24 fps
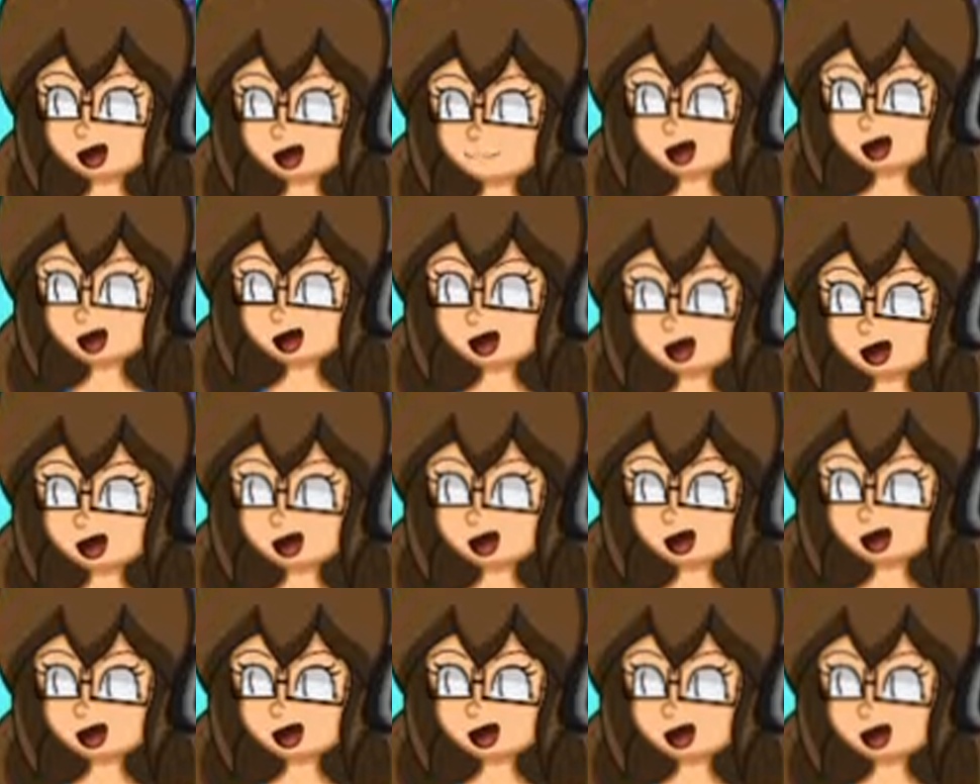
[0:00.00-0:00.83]
to
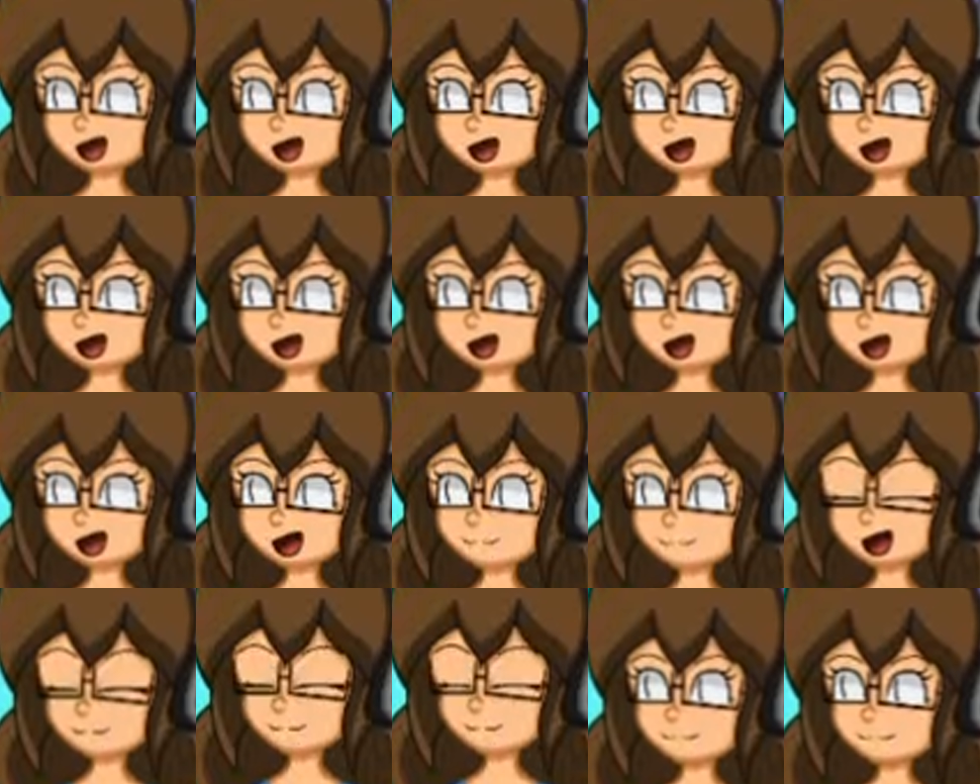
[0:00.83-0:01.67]
say
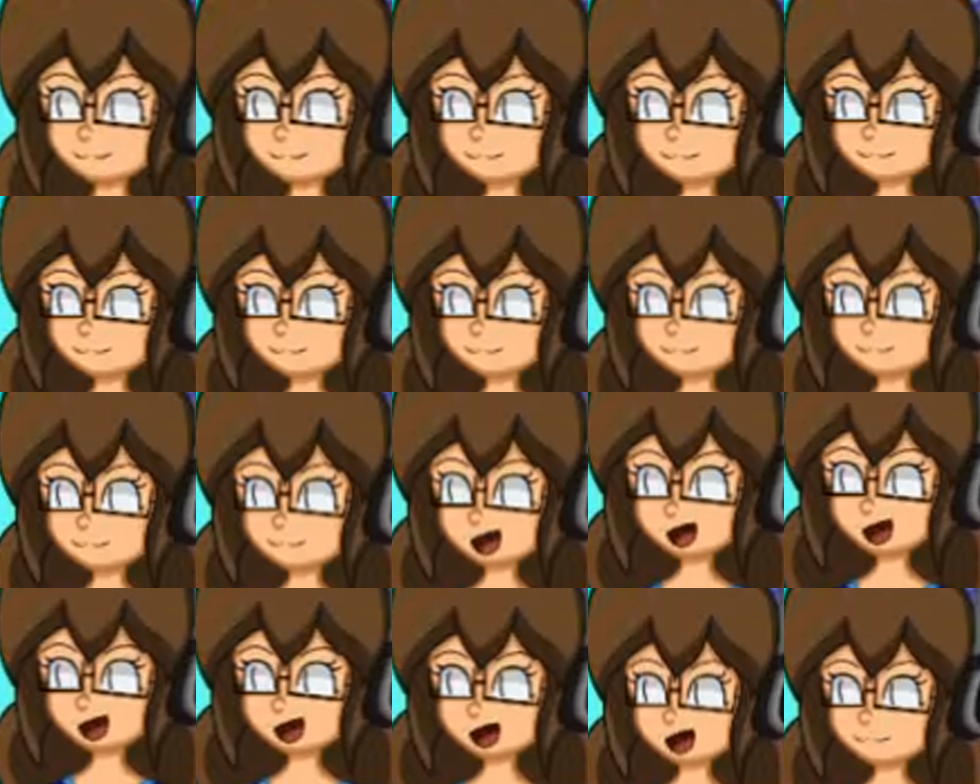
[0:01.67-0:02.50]
shift!
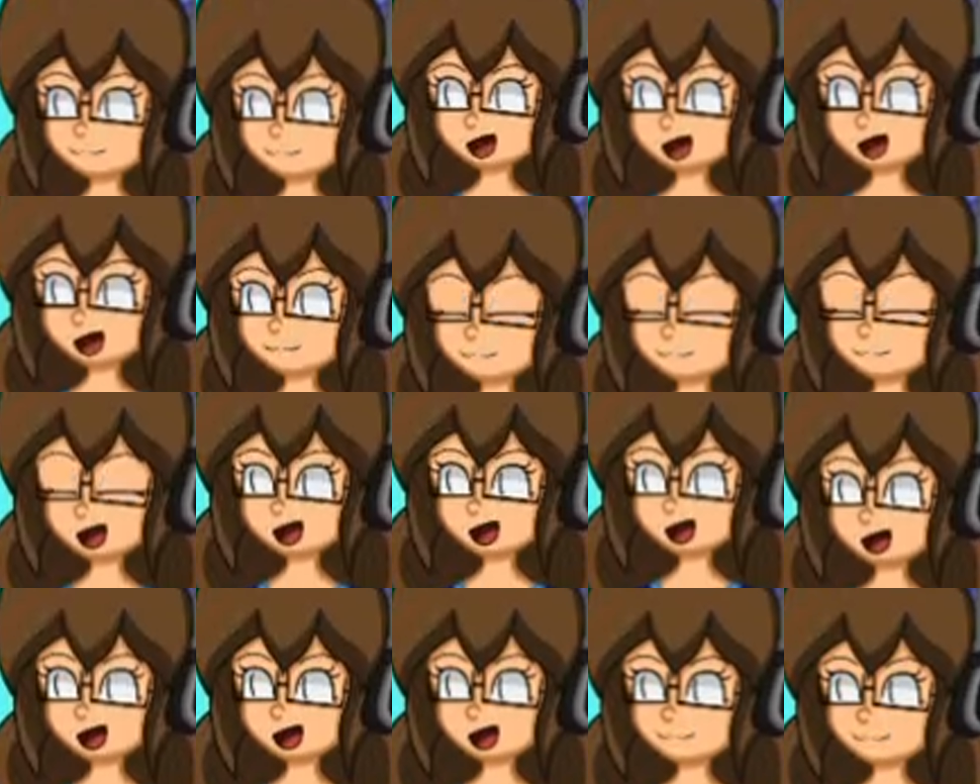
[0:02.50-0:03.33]
With an
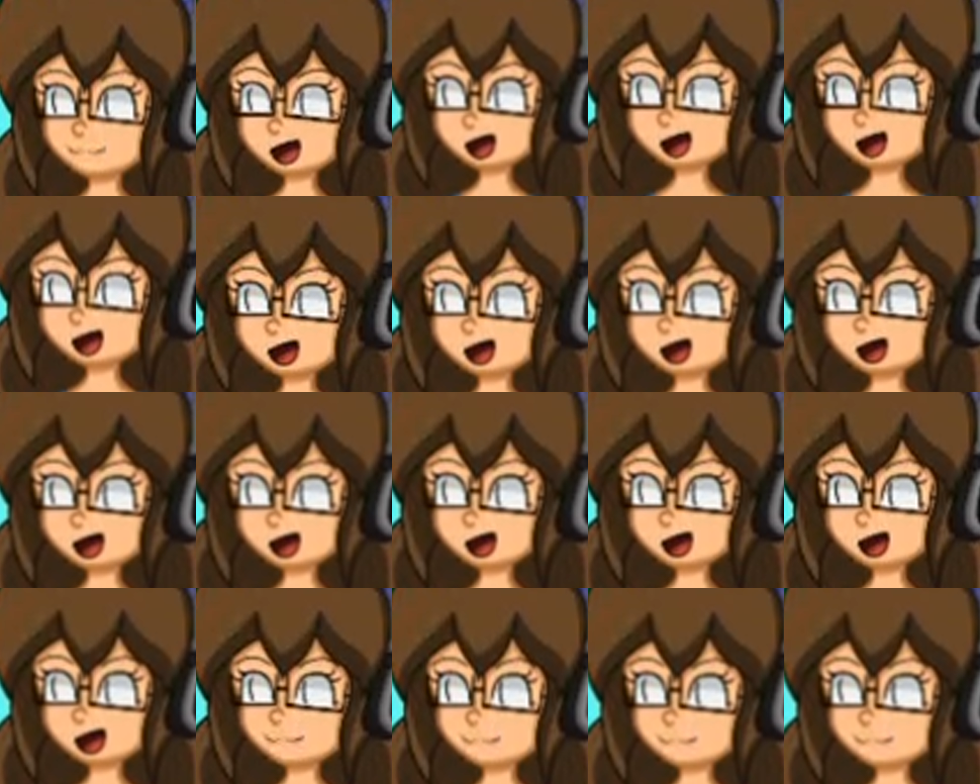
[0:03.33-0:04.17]

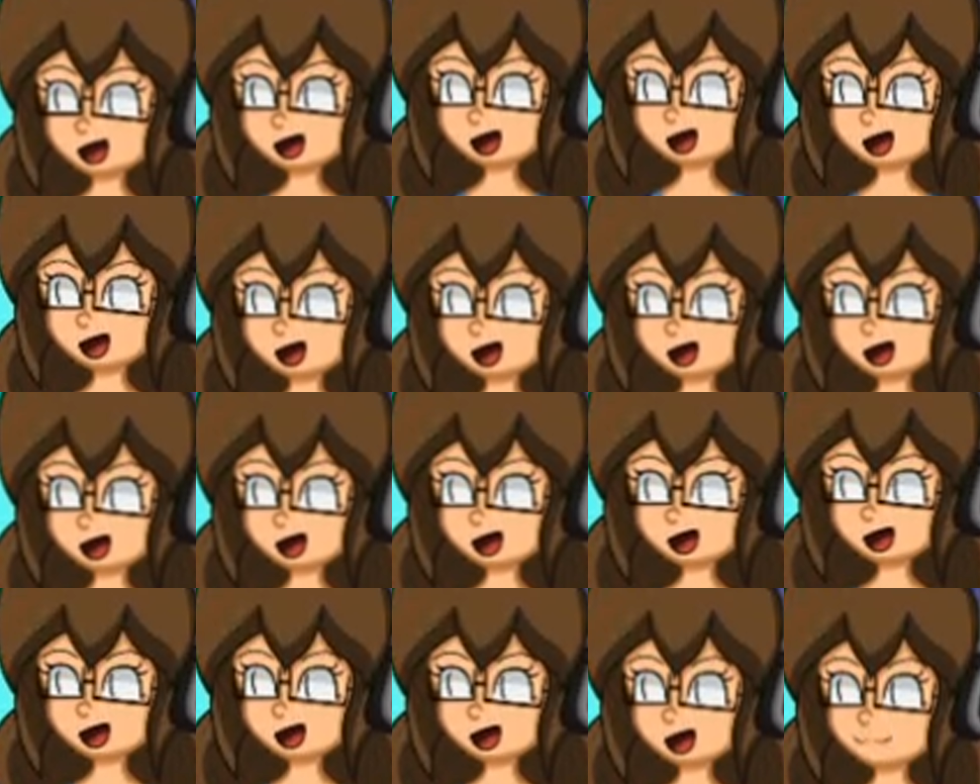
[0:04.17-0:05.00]
FT! Oh
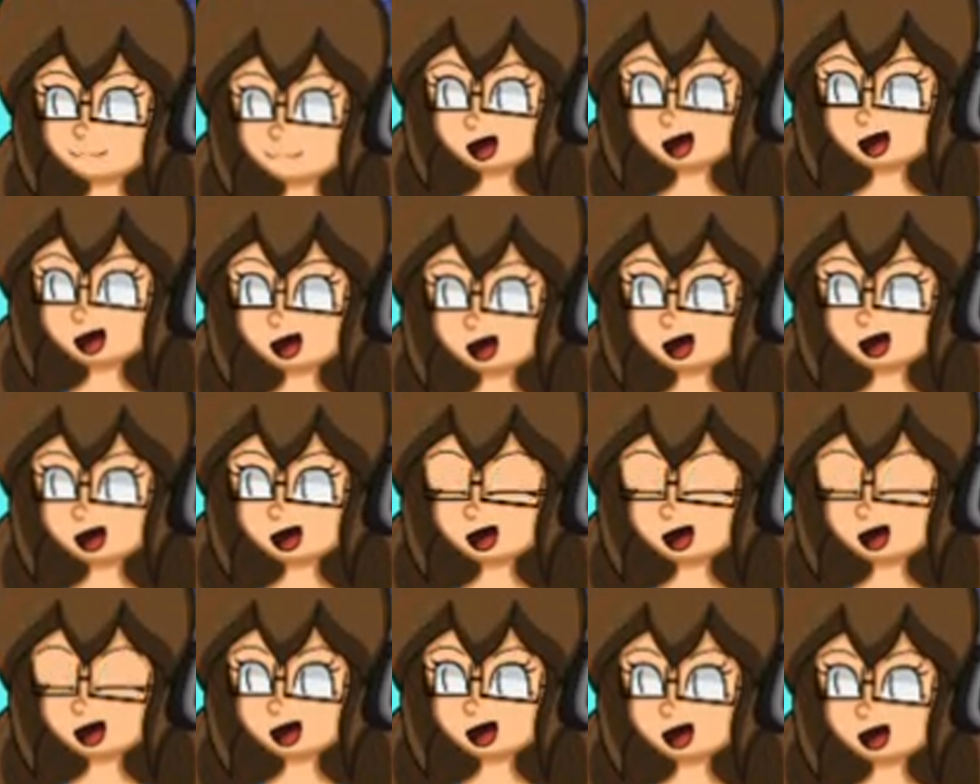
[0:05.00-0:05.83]
my
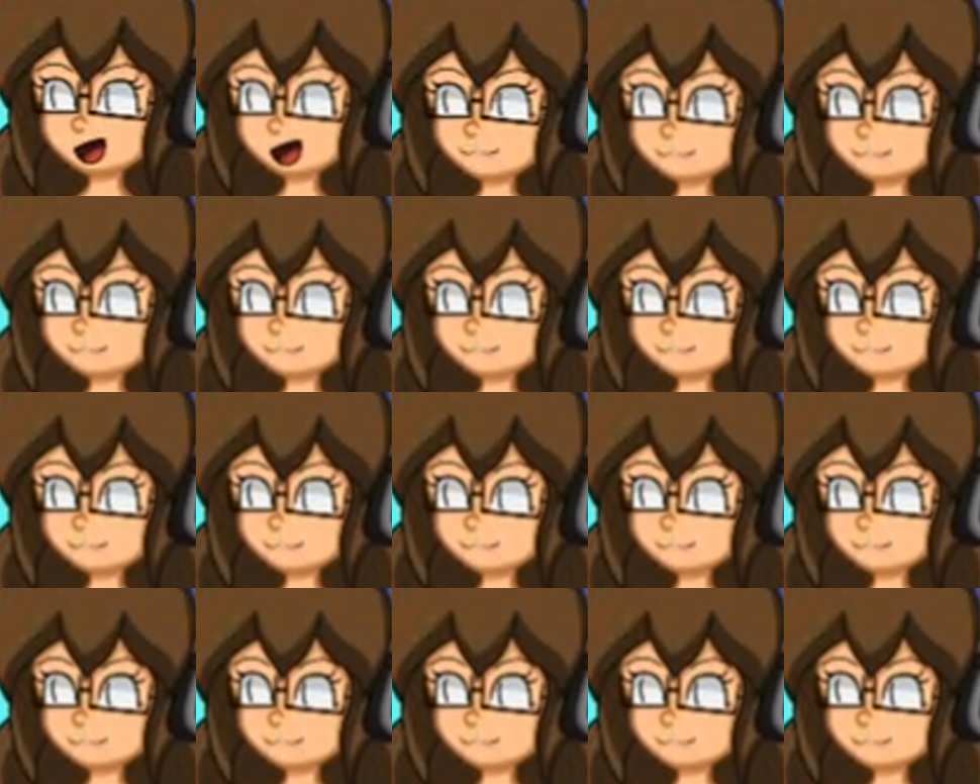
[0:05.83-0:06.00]
god!